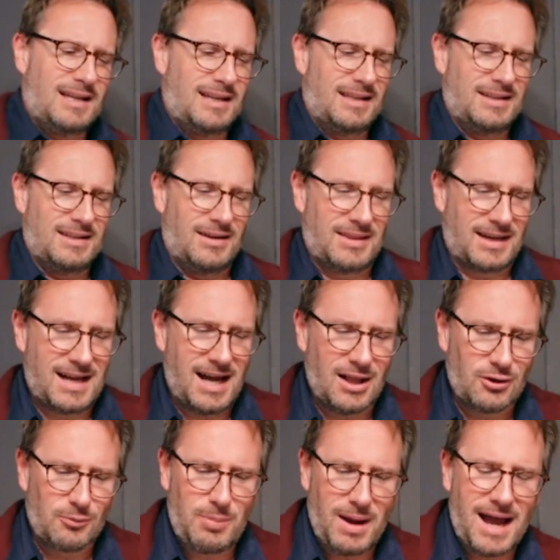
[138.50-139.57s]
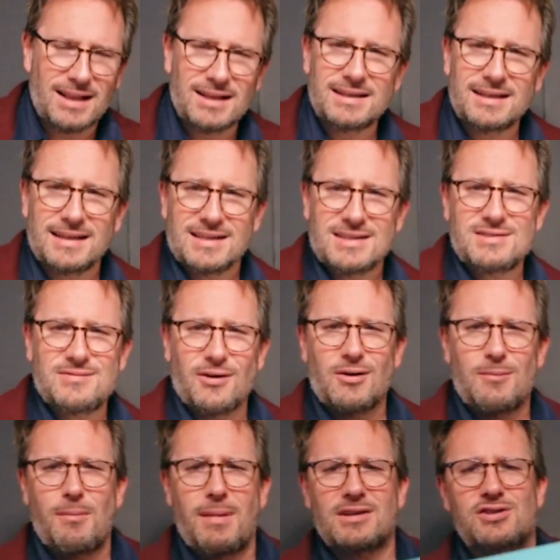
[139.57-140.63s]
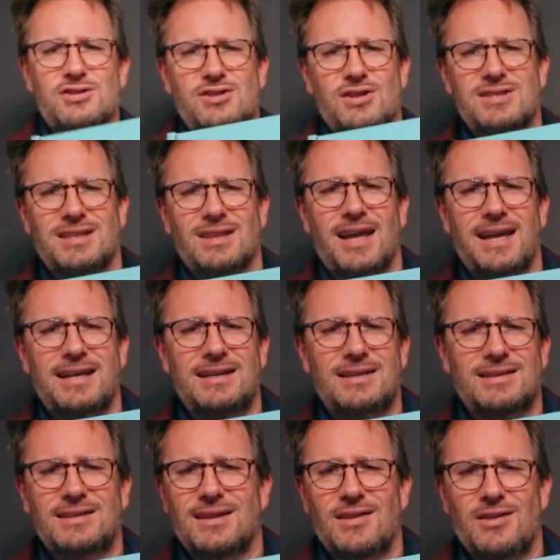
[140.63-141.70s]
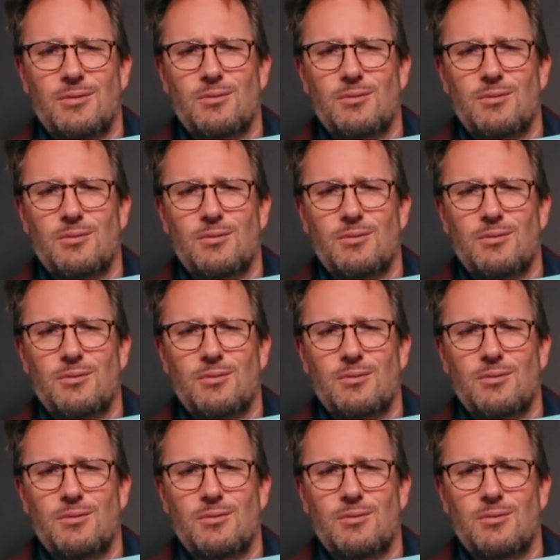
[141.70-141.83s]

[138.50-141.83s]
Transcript: you know, the color palette is very much just like the